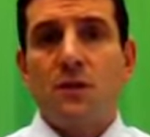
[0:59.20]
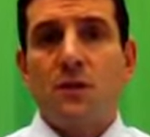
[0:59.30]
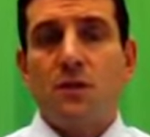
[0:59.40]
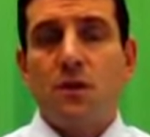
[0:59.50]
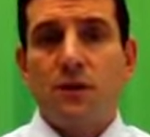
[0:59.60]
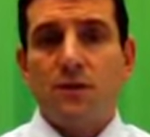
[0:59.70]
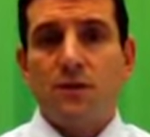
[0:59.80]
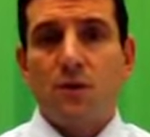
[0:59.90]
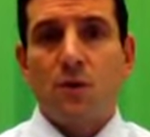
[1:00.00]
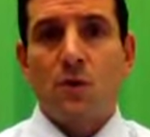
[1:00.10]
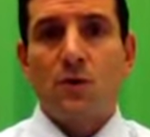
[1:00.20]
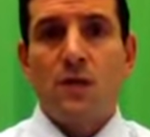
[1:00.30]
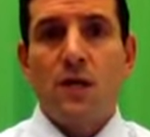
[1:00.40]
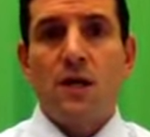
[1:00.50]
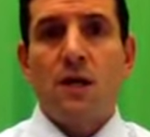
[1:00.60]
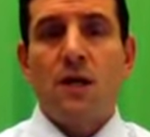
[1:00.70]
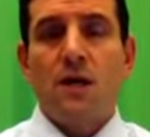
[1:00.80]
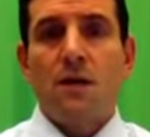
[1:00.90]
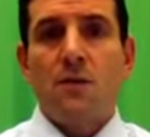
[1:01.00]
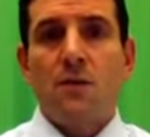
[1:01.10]
creates, of course,
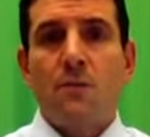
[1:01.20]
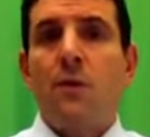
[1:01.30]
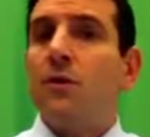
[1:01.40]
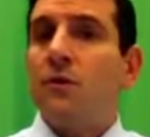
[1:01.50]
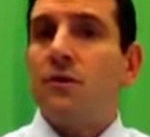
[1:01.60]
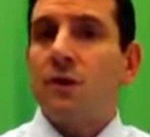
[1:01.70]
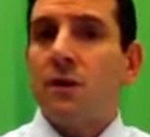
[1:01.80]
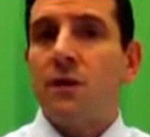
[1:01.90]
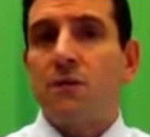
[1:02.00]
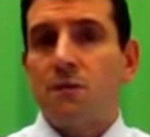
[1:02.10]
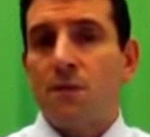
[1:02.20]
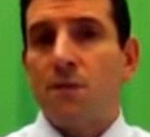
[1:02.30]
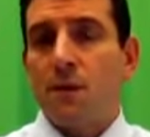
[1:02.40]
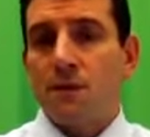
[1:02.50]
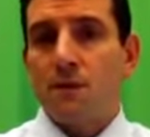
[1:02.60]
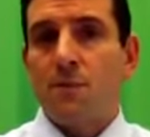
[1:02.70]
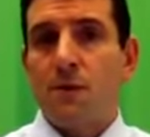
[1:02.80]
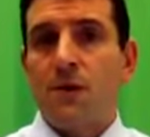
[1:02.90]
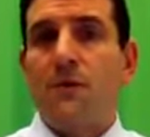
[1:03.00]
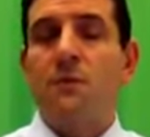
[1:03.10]
the birth of the Republican
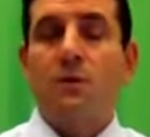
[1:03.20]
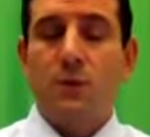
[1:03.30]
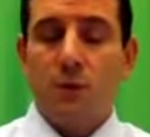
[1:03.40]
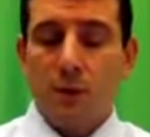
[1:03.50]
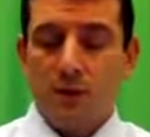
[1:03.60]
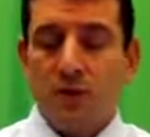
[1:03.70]
Party, which we've